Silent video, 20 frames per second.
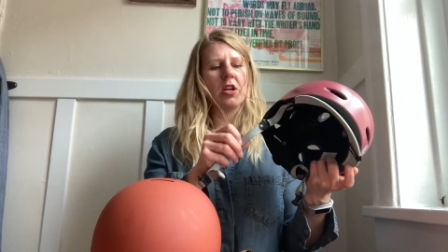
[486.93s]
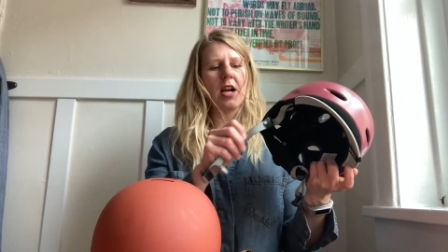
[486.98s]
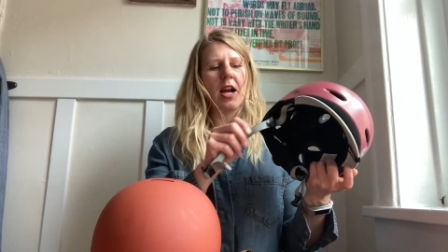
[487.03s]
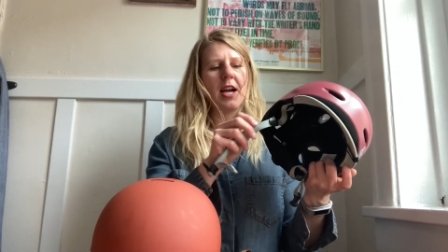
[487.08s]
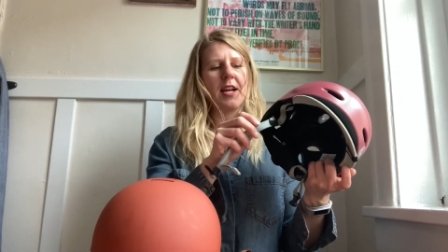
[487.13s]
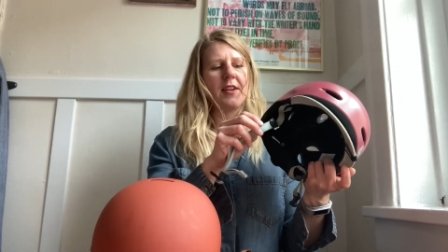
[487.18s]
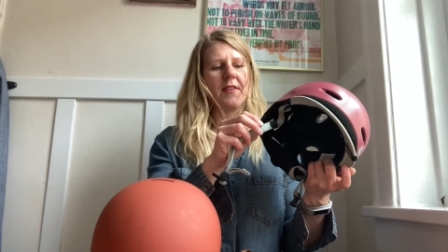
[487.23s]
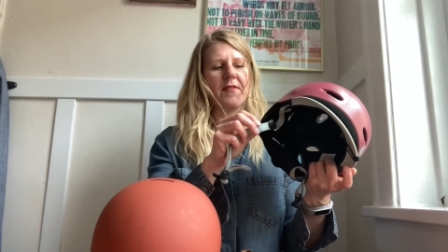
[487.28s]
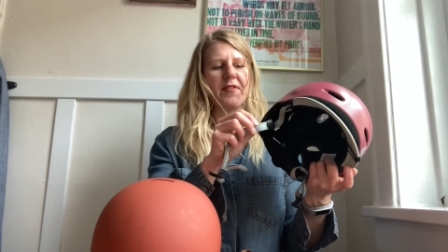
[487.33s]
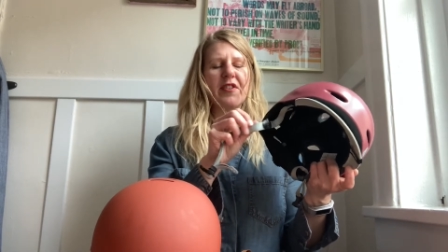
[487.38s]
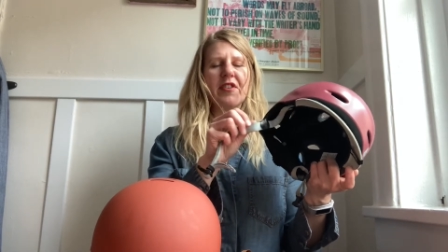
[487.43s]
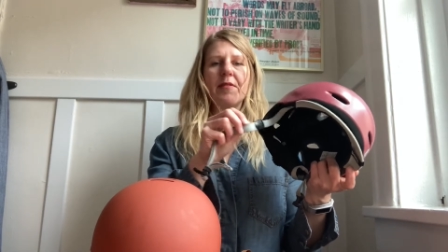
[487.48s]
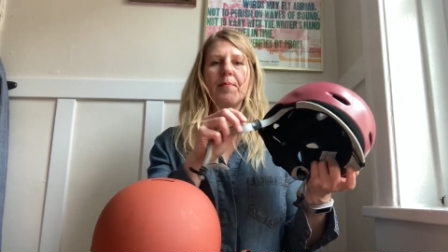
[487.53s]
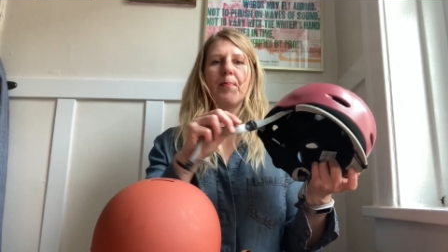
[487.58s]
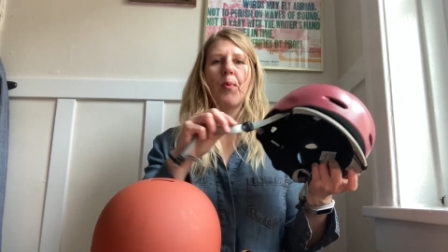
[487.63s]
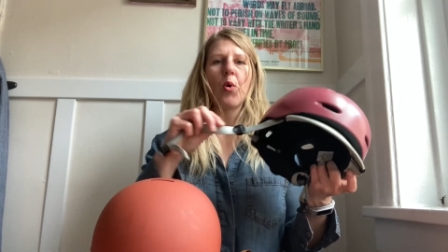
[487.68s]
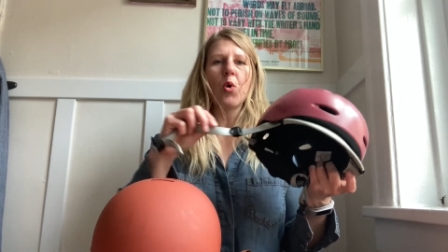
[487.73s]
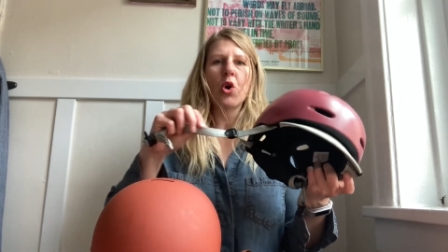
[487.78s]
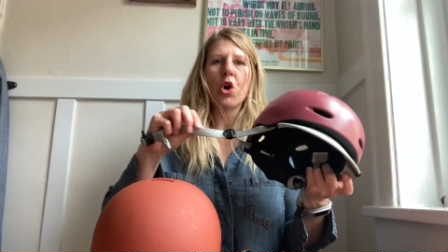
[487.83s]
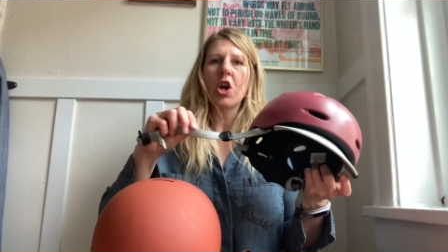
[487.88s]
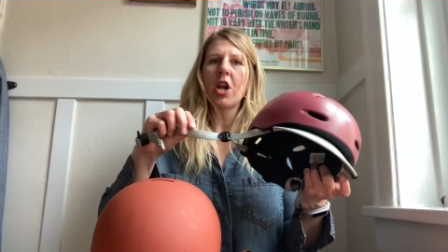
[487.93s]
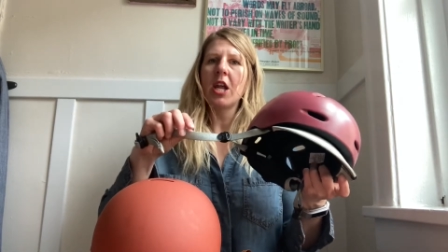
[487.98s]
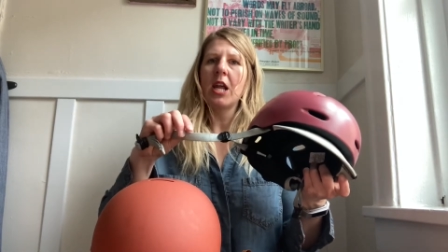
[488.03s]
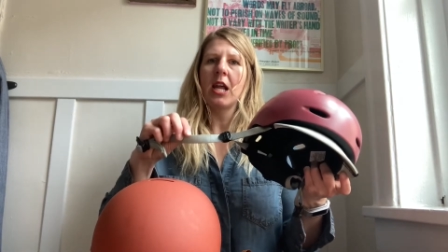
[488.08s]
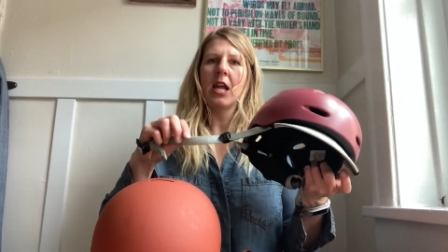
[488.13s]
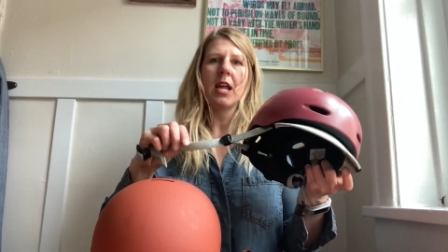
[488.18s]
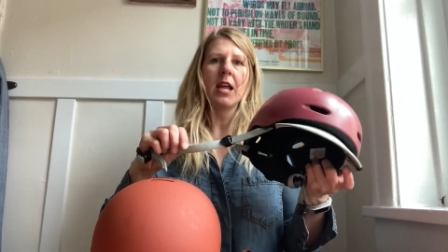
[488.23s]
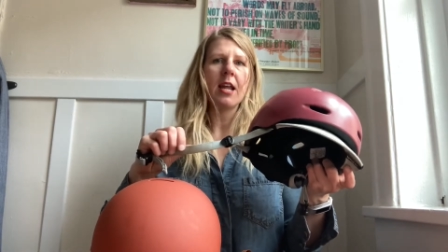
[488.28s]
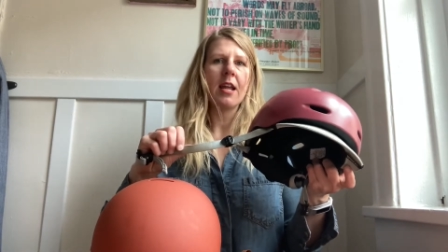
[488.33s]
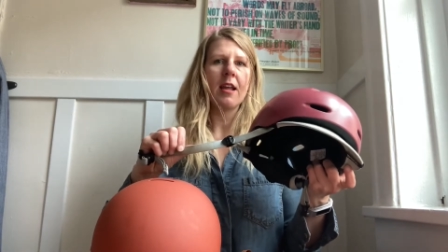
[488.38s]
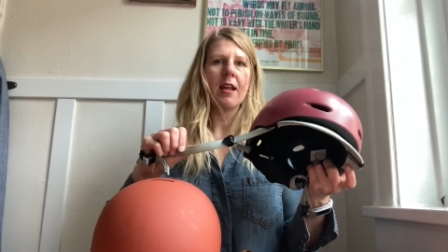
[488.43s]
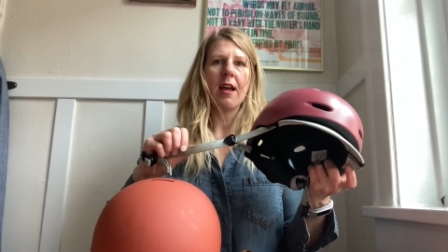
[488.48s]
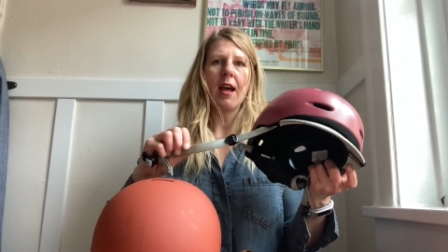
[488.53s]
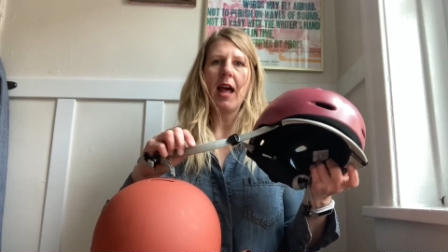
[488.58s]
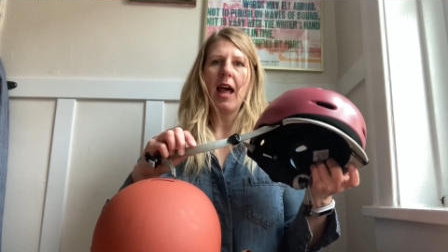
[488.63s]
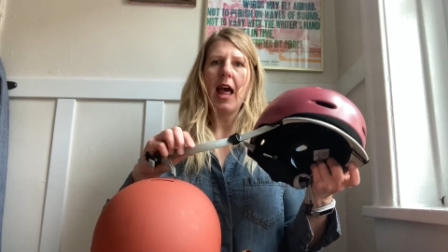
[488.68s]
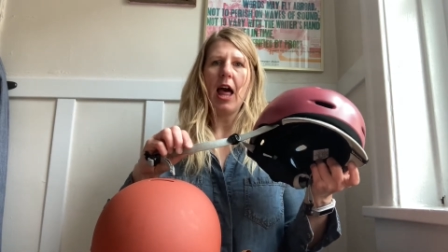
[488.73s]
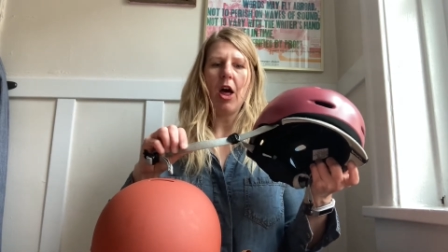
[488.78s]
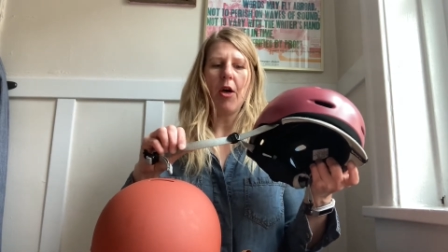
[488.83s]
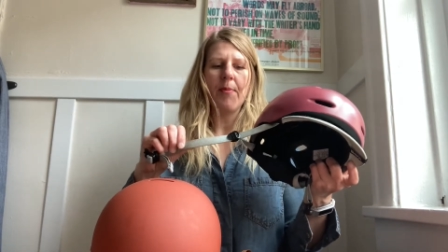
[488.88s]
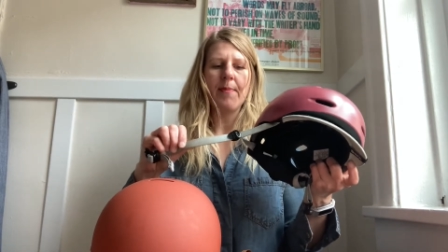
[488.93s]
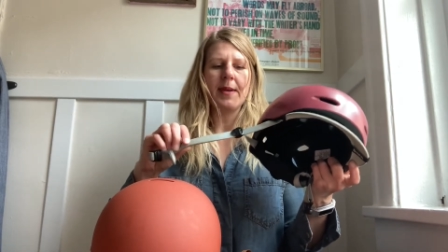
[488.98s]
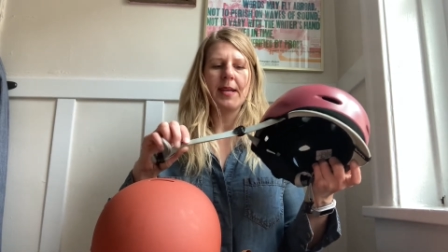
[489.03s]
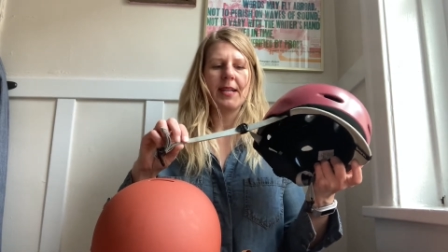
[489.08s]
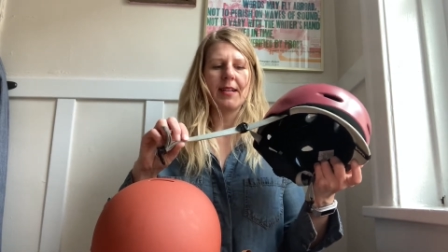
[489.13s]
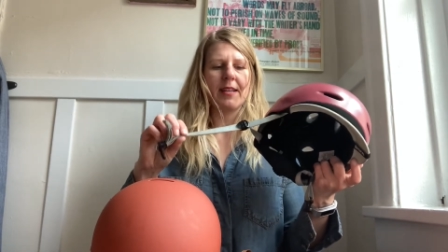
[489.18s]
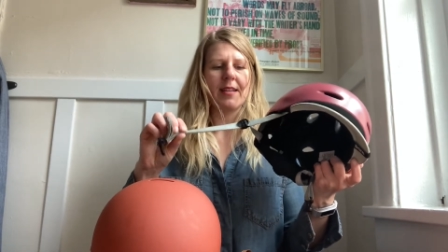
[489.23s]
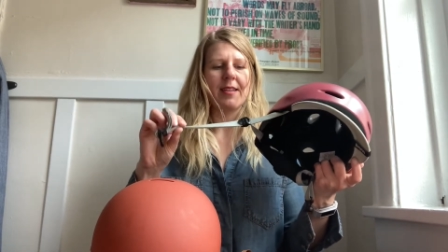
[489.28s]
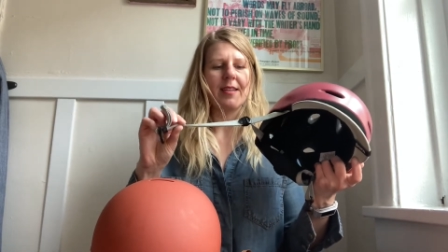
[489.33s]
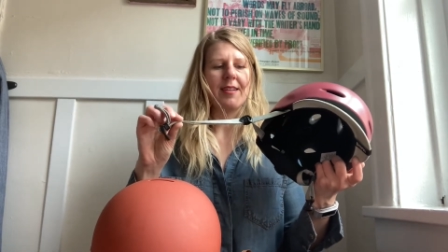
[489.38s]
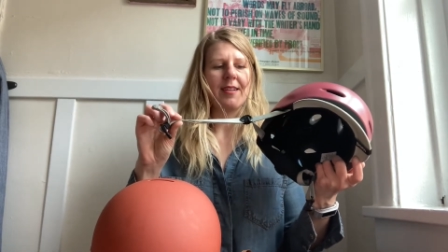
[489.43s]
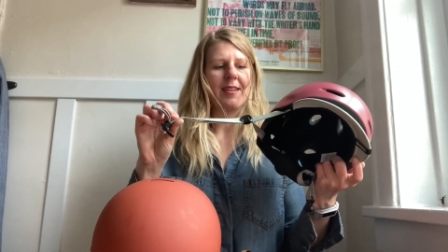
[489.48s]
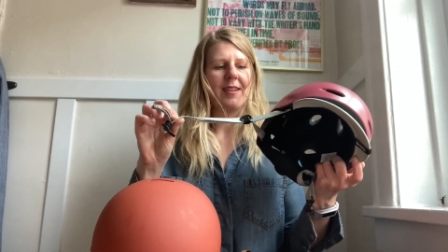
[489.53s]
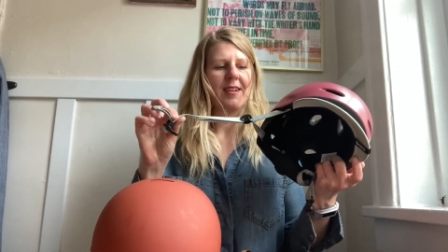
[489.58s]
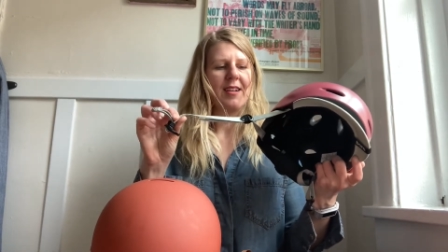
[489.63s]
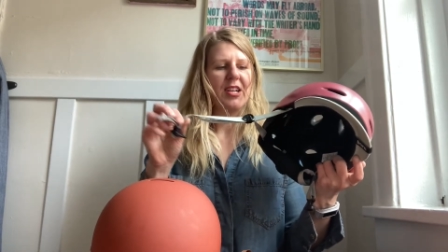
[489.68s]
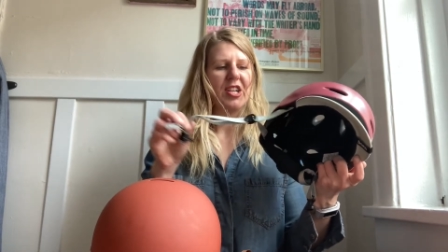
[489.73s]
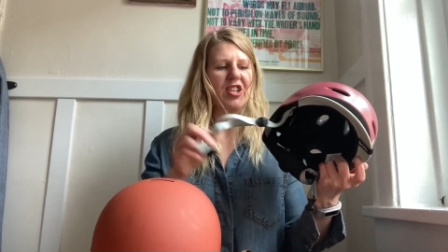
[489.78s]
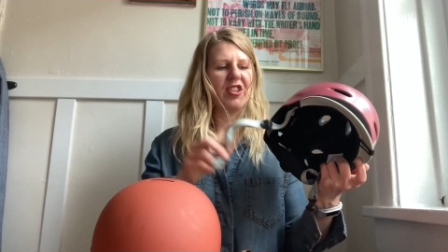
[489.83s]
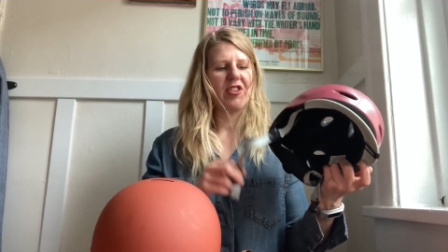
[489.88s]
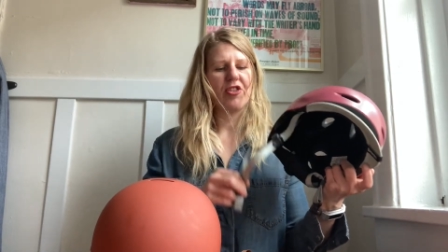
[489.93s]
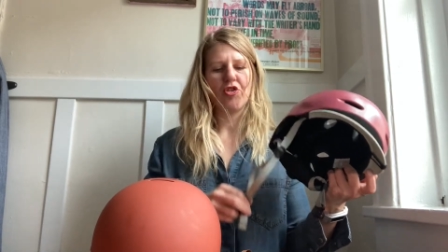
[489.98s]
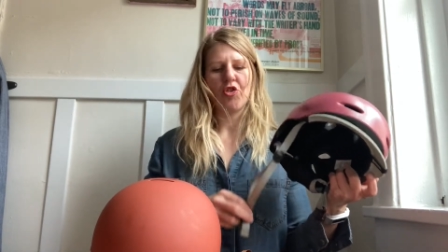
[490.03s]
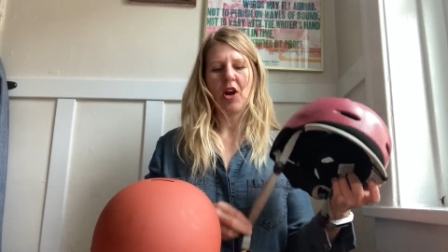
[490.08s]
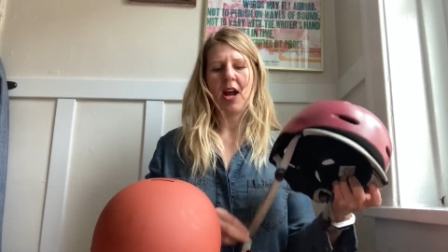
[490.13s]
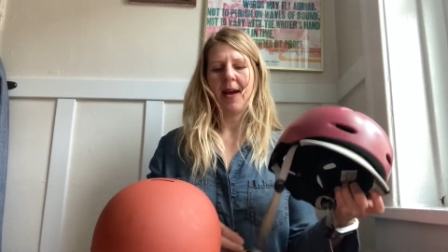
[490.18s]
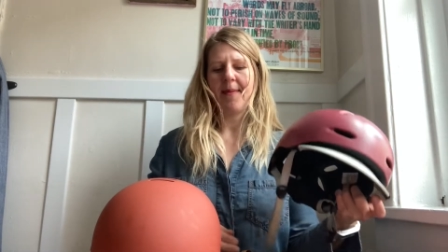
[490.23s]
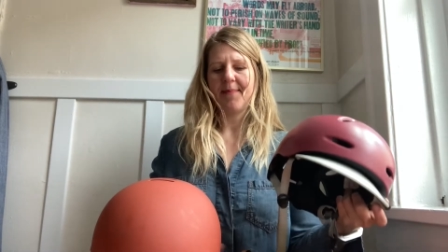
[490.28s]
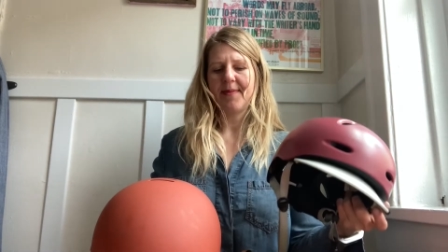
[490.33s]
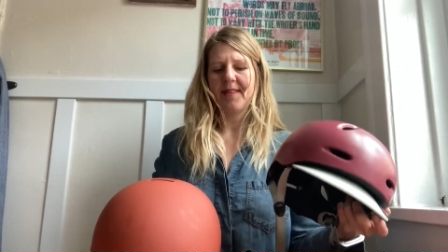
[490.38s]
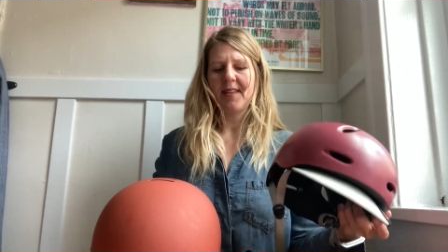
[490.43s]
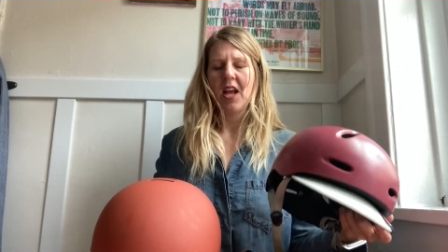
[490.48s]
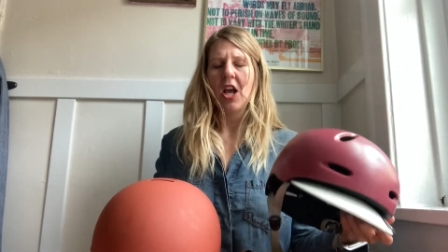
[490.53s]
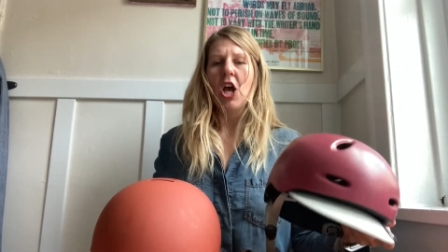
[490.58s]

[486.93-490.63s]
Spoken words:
kind of sporty helmet straps,